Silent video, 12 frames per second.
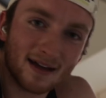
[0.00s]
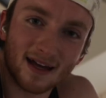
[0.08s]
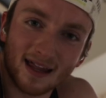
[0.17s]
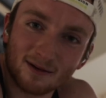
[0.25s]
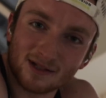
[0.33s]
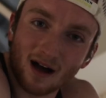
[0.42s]

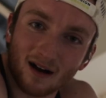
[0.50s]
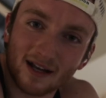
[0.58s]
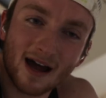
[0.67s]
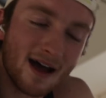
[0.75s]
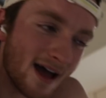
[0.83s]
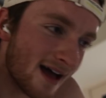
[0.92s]
Yeah, that was hard.
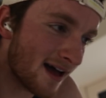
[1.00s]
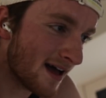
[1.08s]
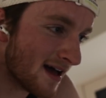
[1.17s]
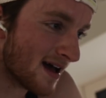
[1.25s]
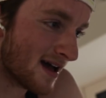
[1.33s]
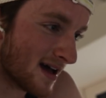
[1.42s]

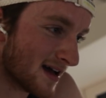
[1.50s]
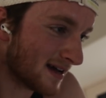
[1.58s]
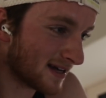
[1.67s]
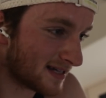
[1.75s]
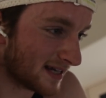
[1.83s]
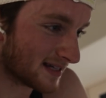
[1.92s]

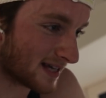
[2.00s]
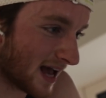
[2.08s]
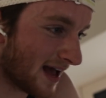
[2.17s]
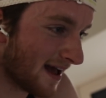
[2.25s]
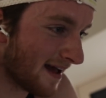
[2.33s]
This is